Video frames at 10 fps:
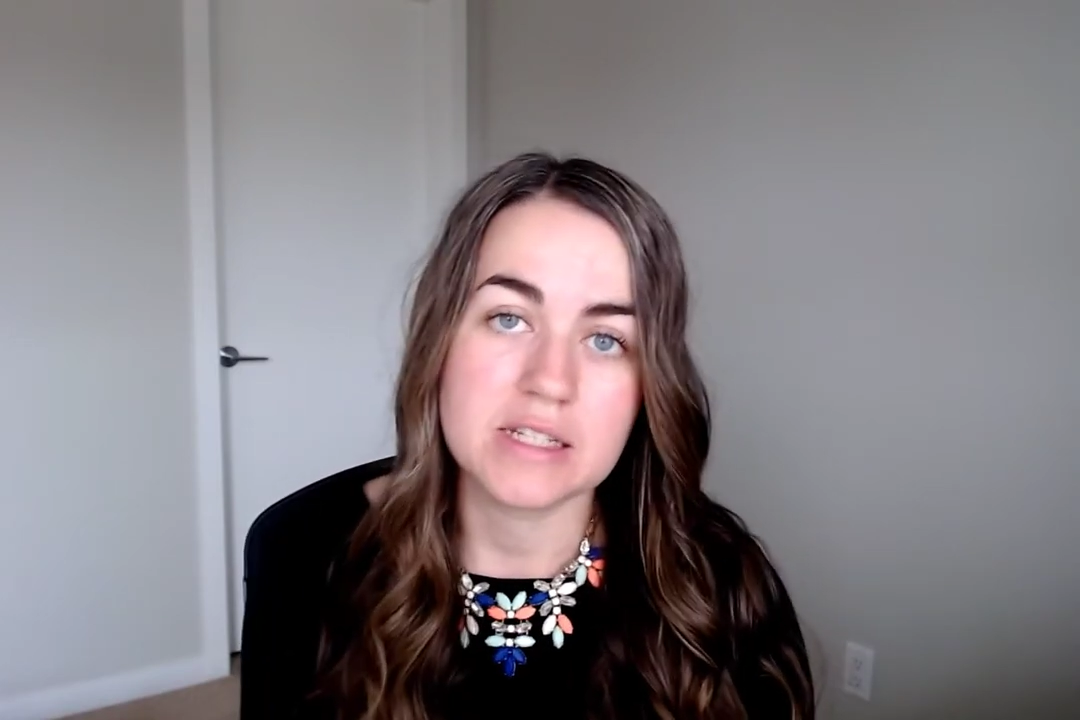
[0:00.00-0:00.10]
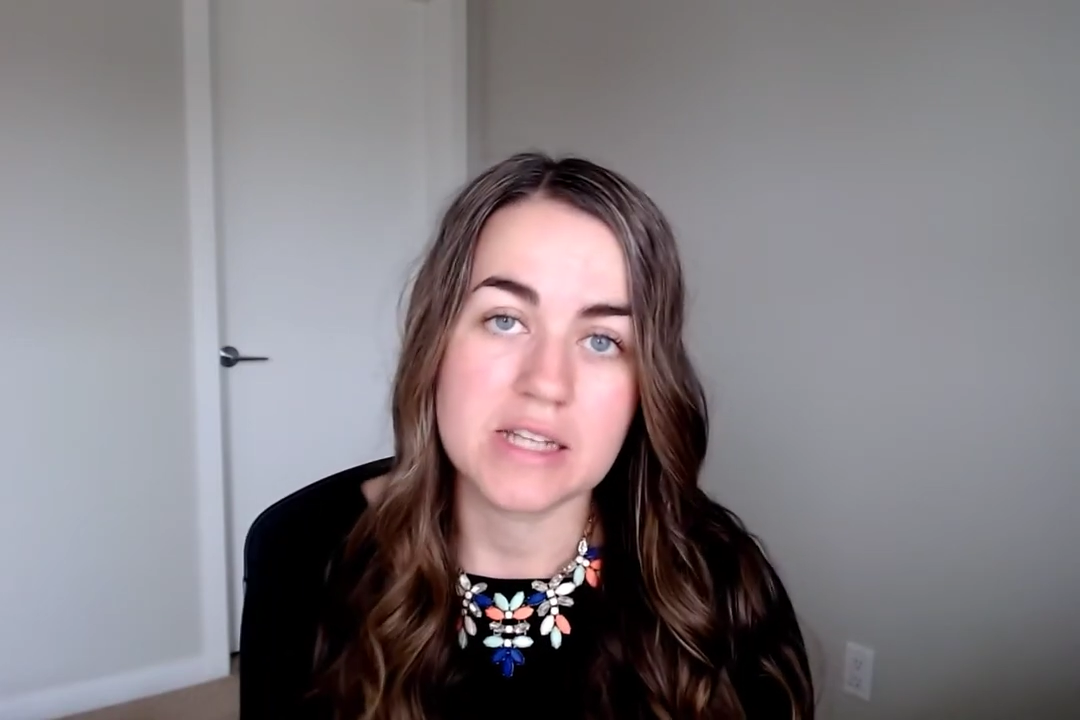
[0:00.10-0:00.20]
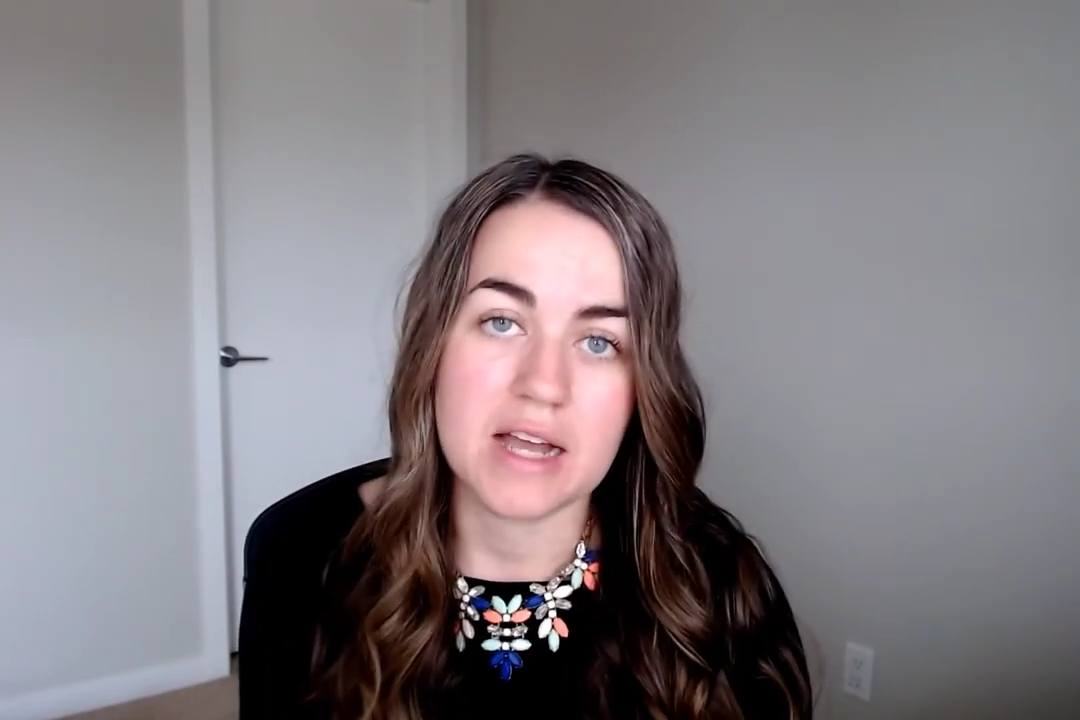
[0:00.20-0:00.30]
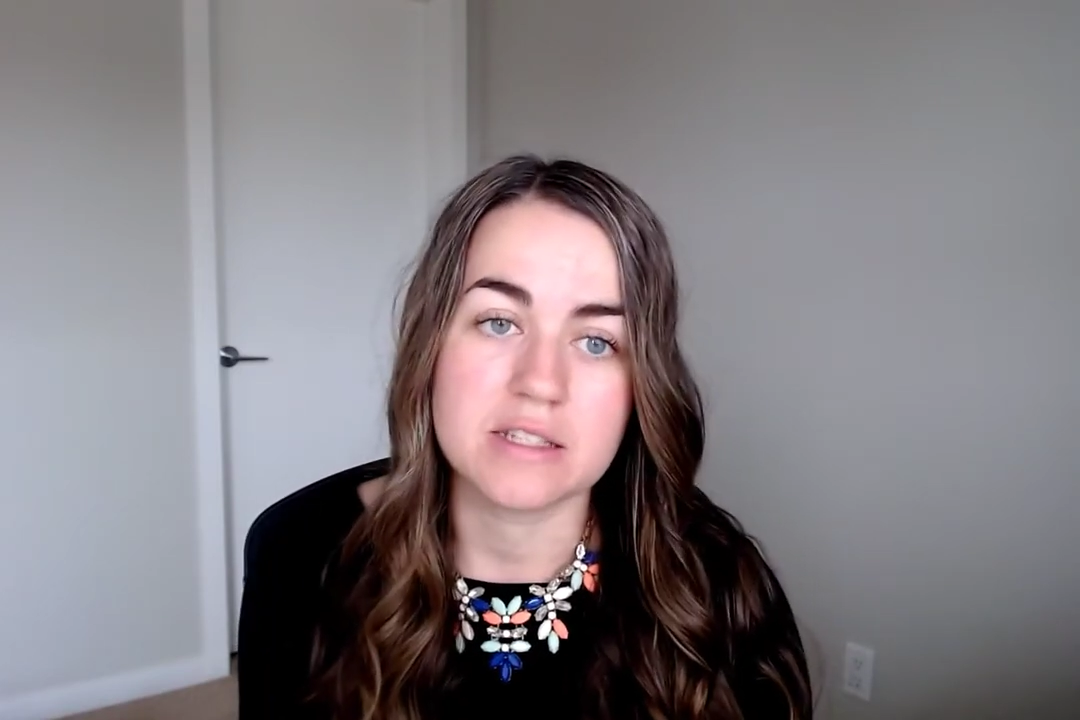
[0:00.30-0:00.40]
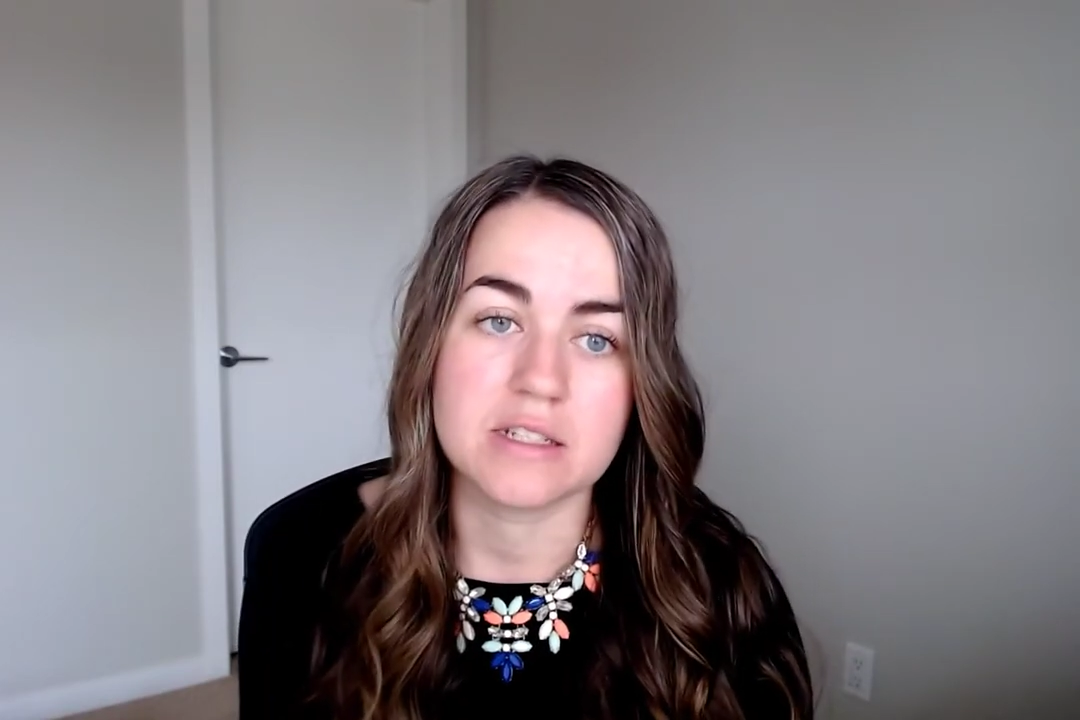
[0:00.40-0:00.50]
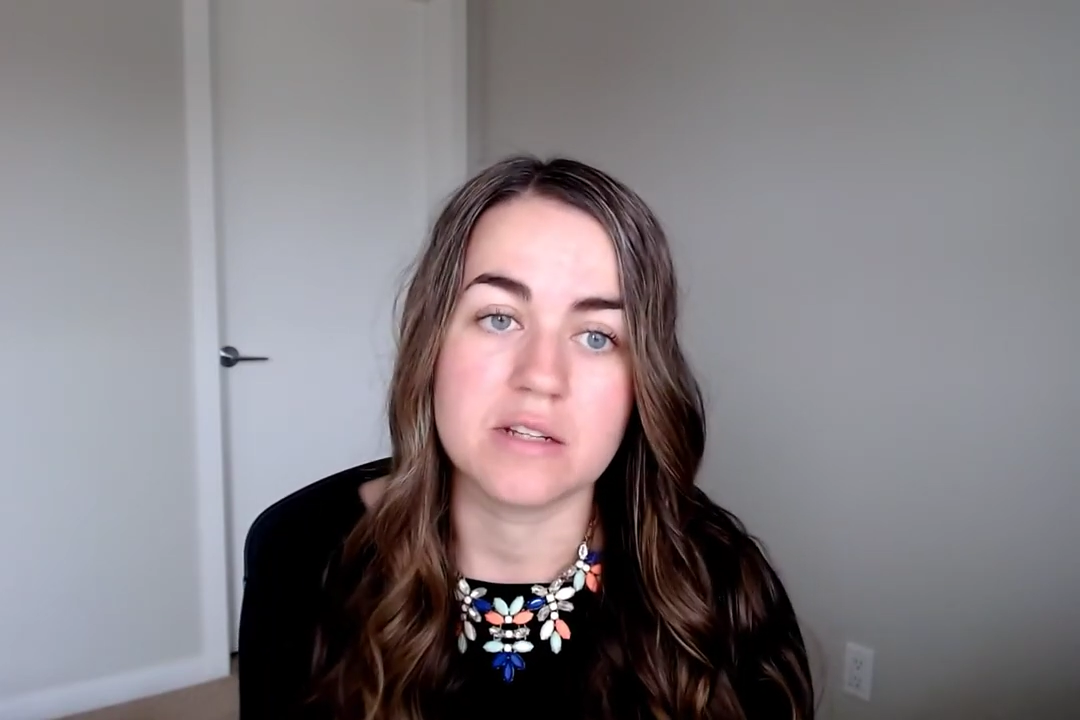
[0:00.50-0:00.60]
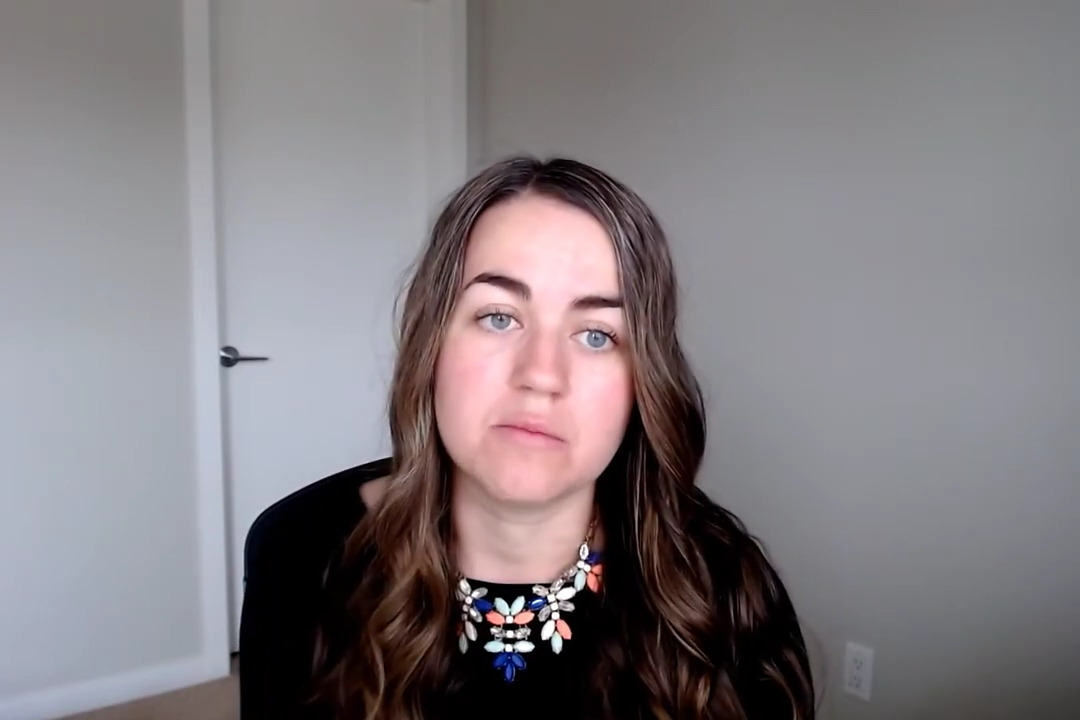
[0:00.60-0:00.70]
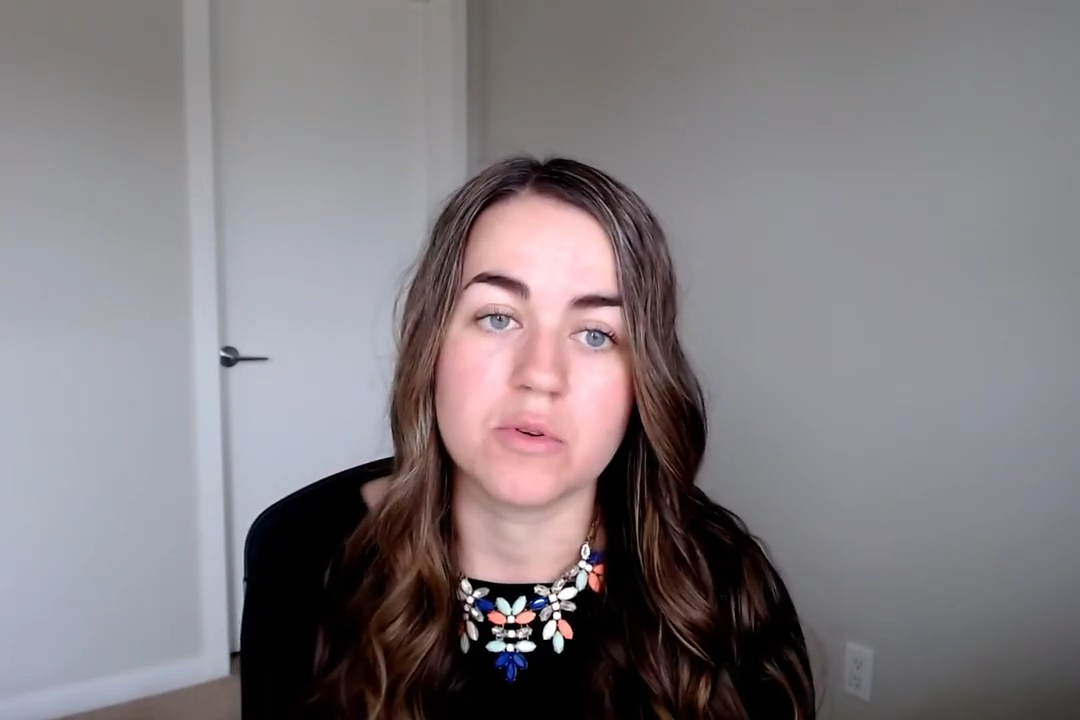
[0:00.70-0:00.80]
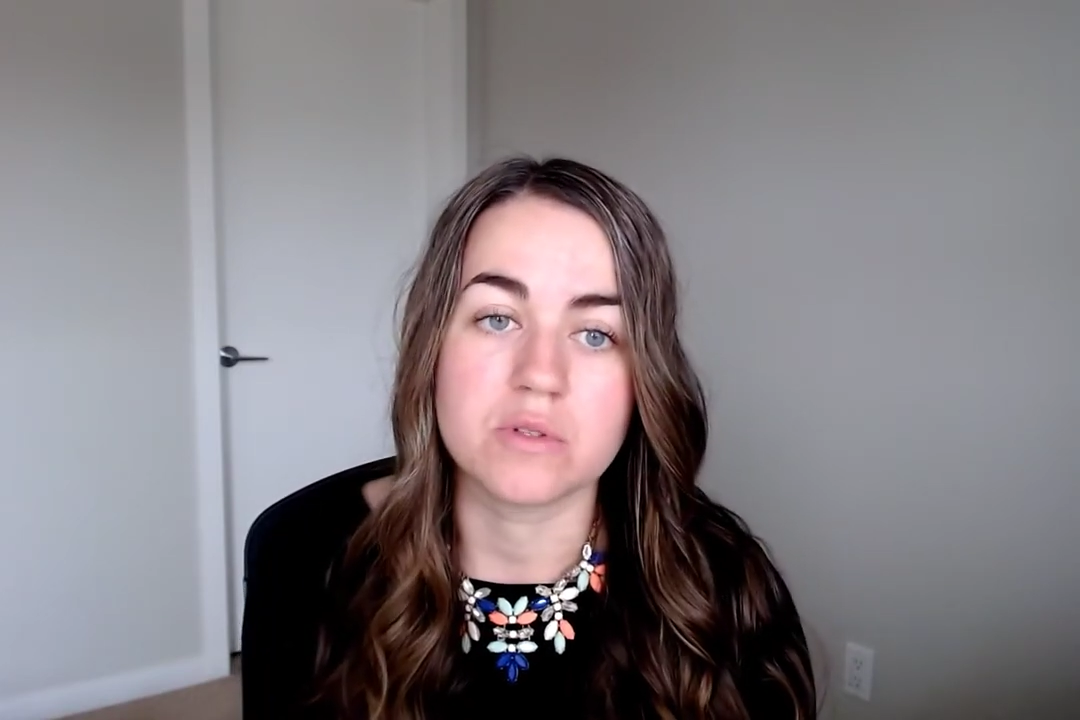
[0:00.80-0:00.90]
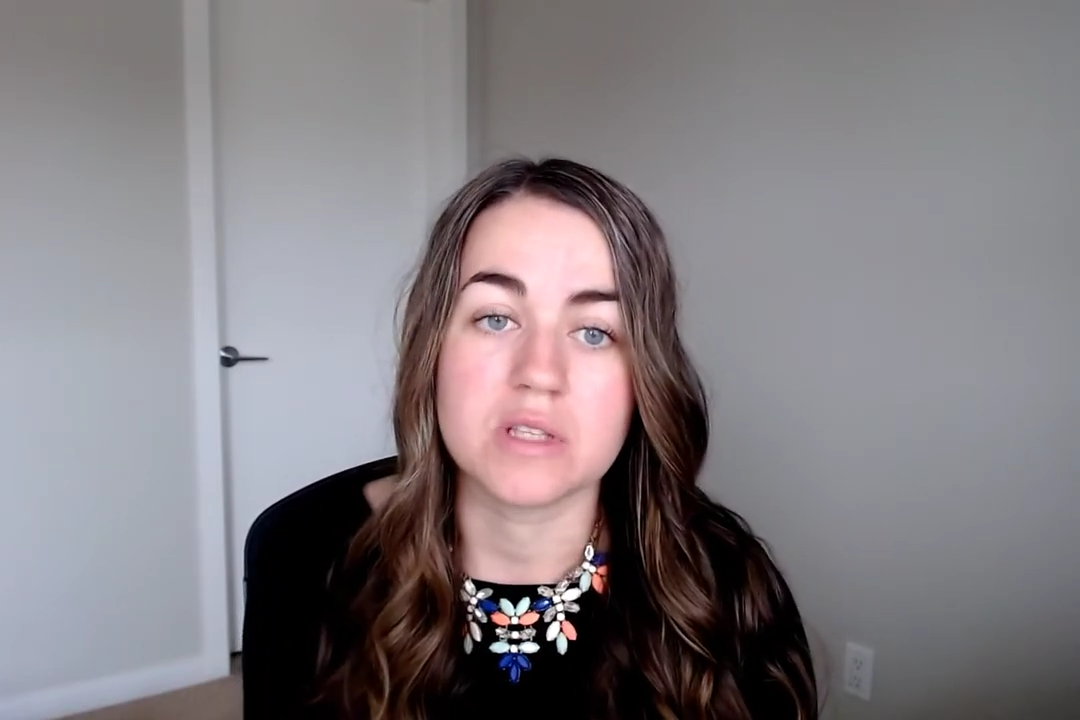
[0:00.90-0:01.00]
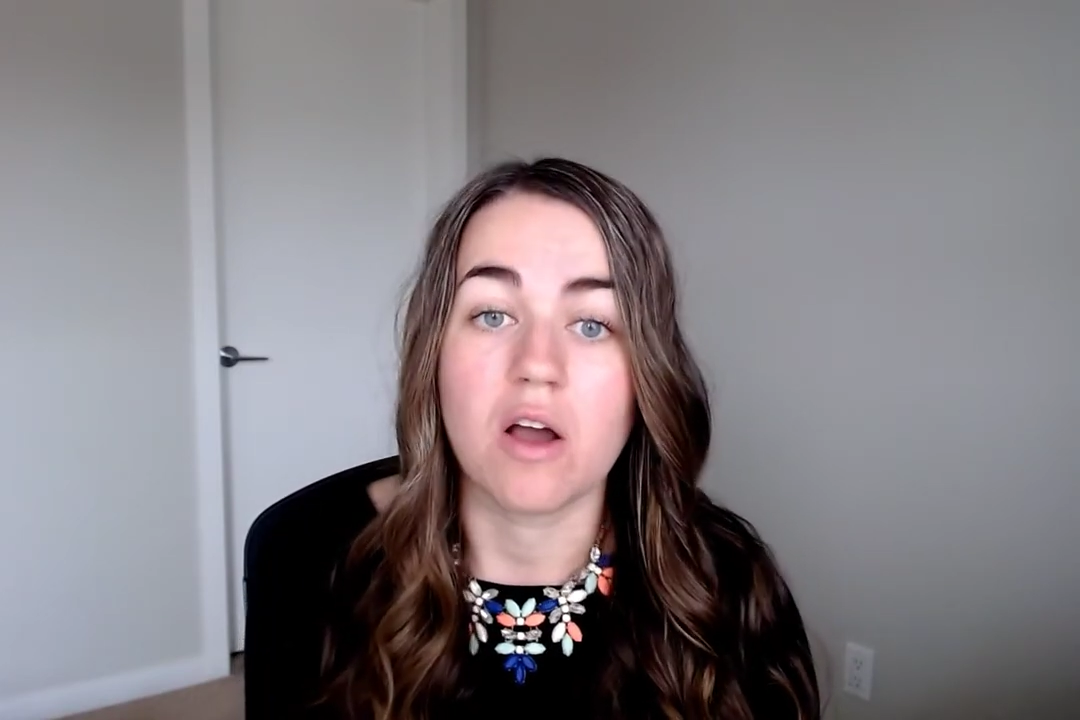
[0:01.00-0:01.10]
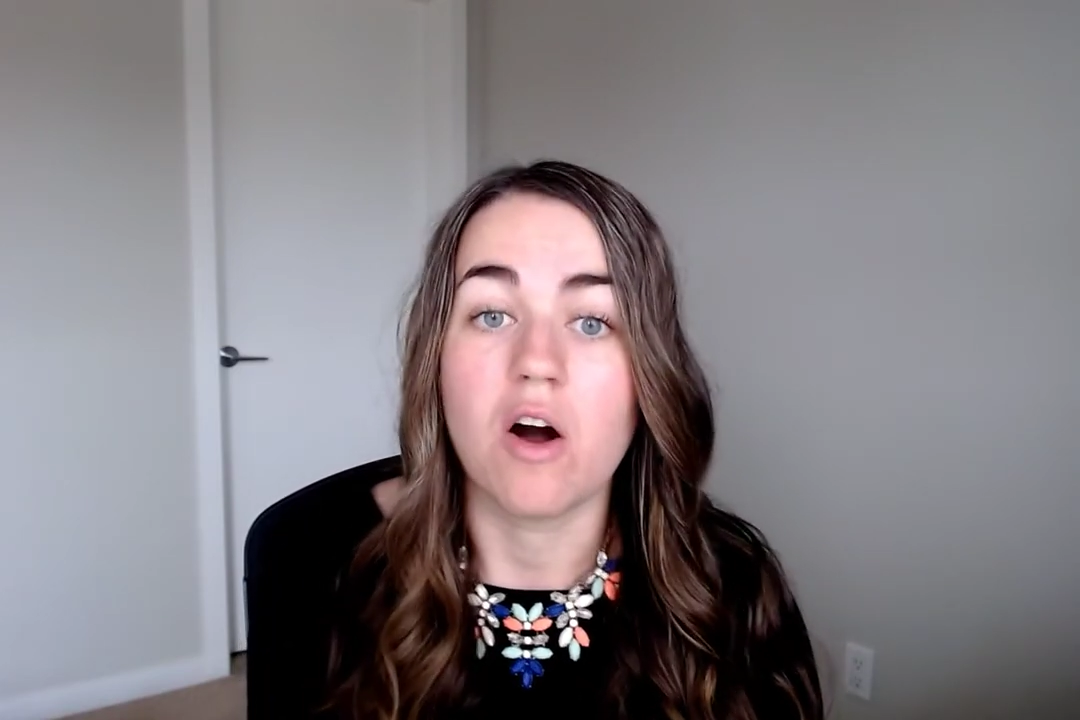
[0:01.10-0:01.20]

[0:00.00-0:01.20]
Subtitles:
test in mostly